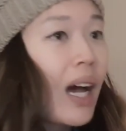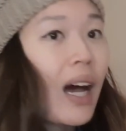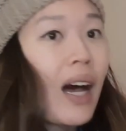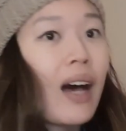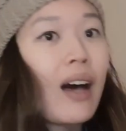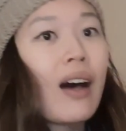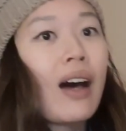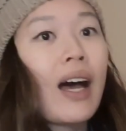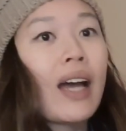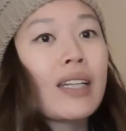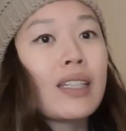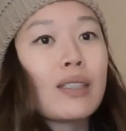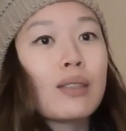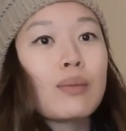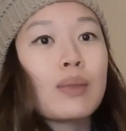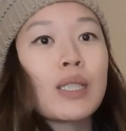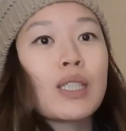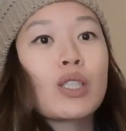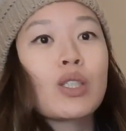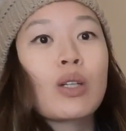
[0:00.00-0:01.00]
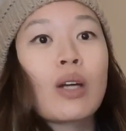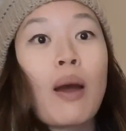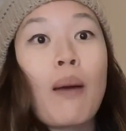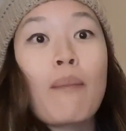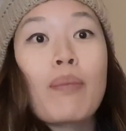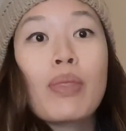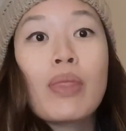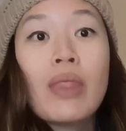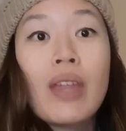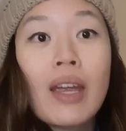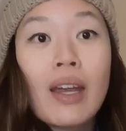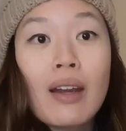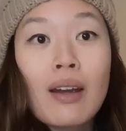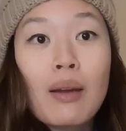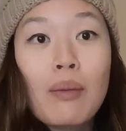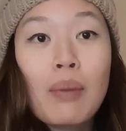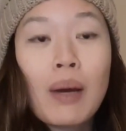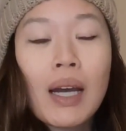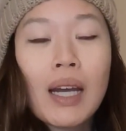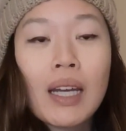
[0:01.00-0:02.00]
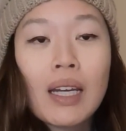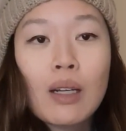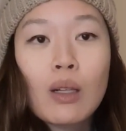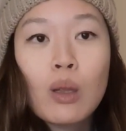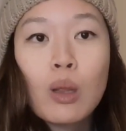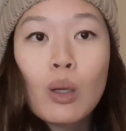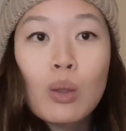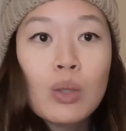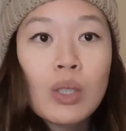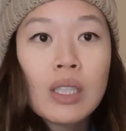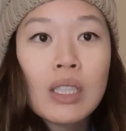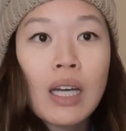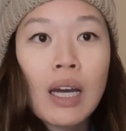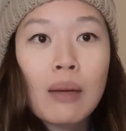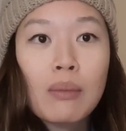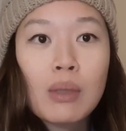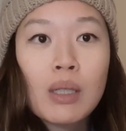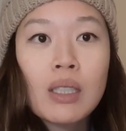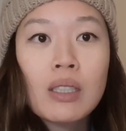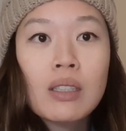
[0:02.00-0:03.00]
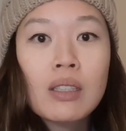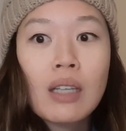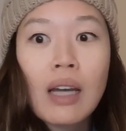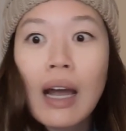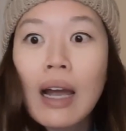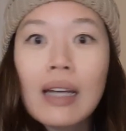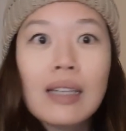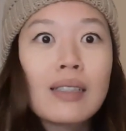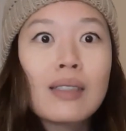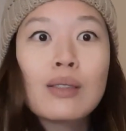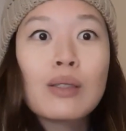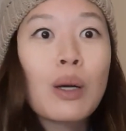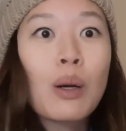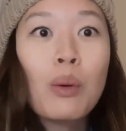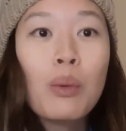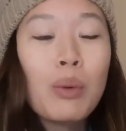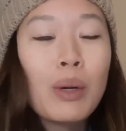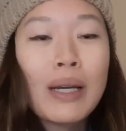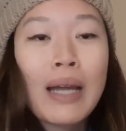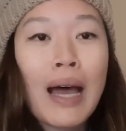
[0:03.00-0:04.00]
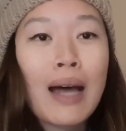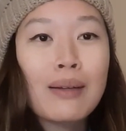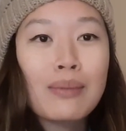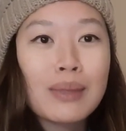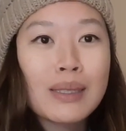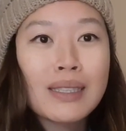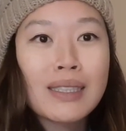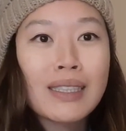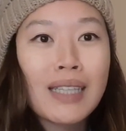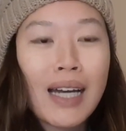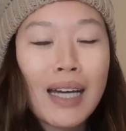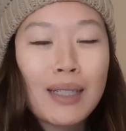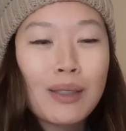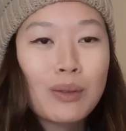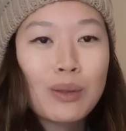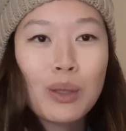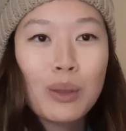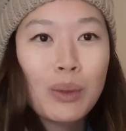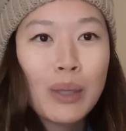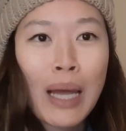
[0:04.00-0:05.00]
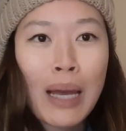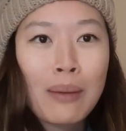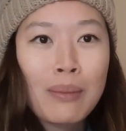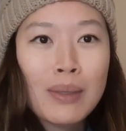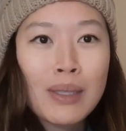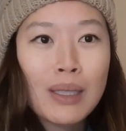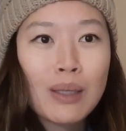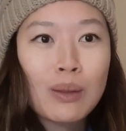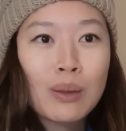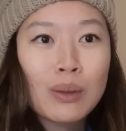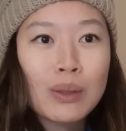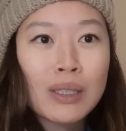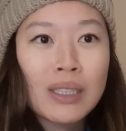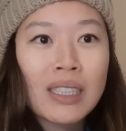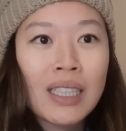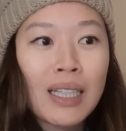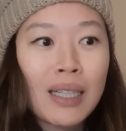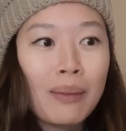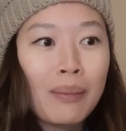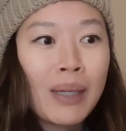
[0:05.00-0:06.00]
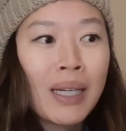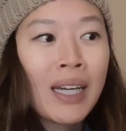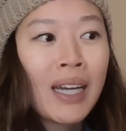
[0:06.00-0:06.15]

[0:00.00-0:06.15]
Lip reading: I need to make sure I'm there by closing time, because I didn't know what happens. I don't know what happens at closing time.